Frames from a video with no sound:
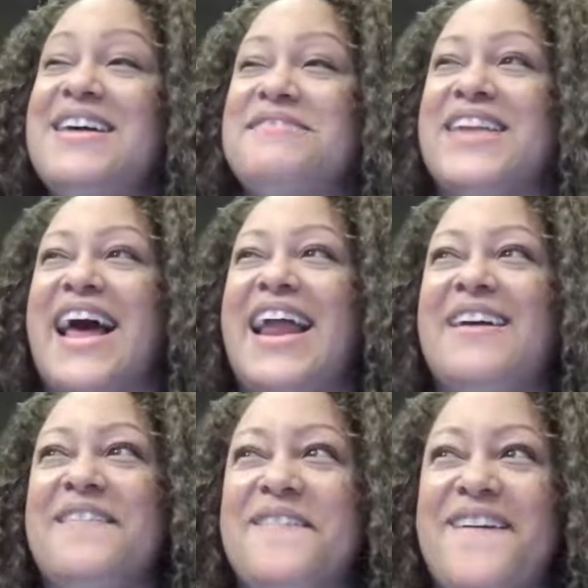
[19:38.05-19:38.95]
But I
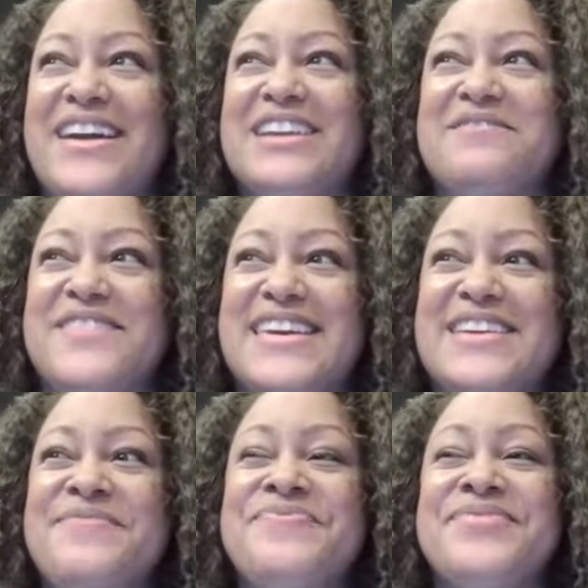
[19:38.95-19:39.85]
don't
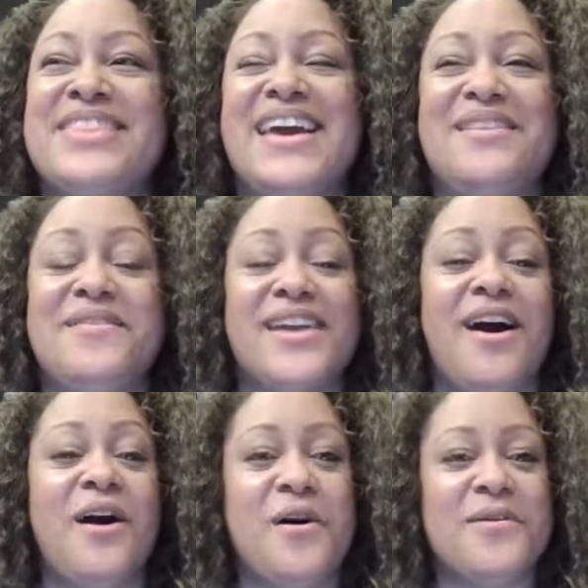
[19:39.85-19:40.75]
want
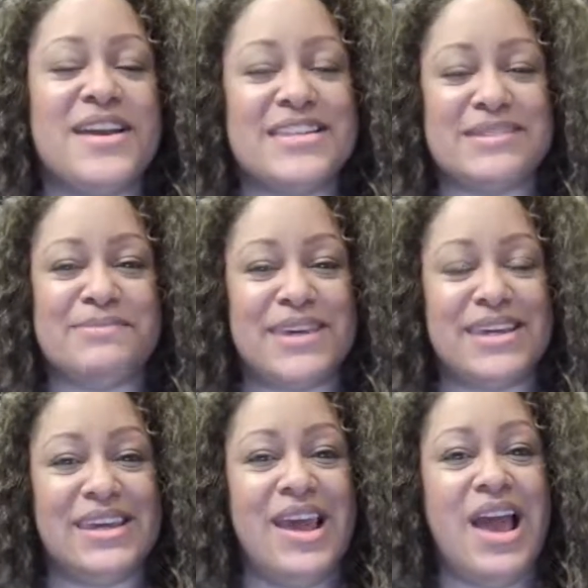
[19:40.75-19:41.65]
to always
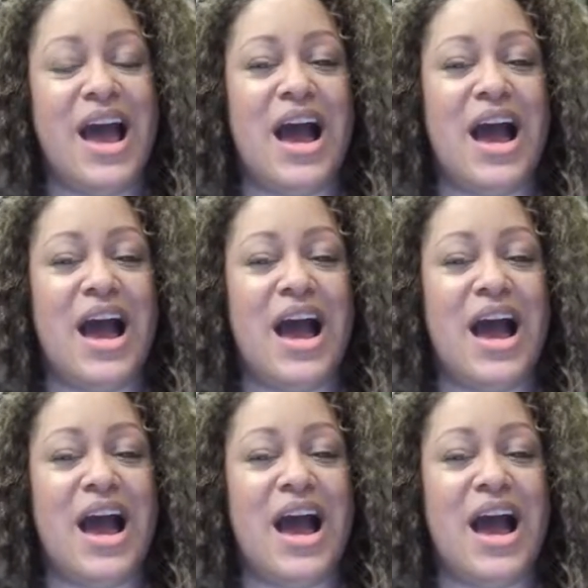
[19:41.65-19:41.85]
be